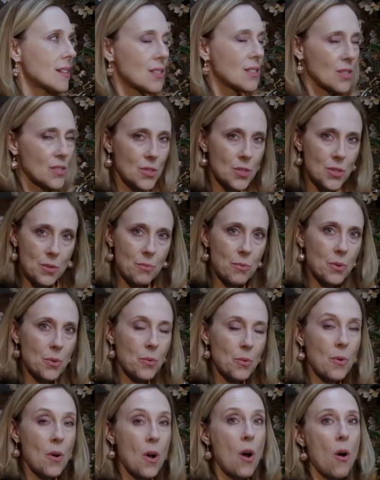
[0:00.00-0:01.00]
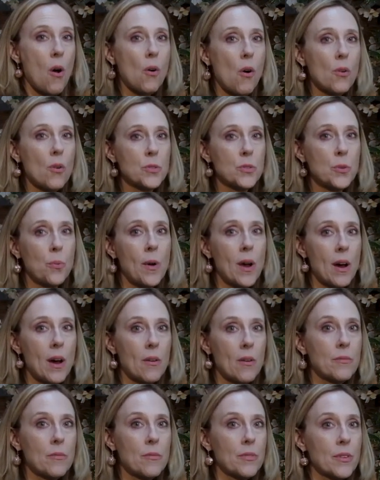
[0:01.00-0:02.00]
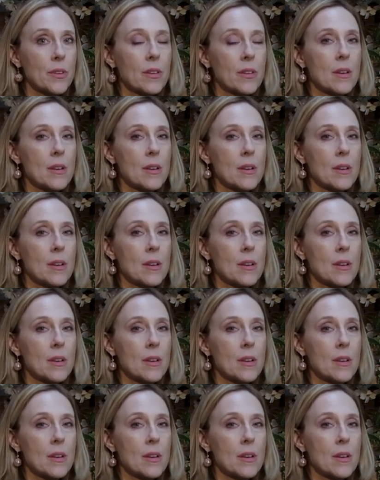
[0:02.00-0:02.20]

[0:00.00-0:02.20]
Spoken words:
us through all 12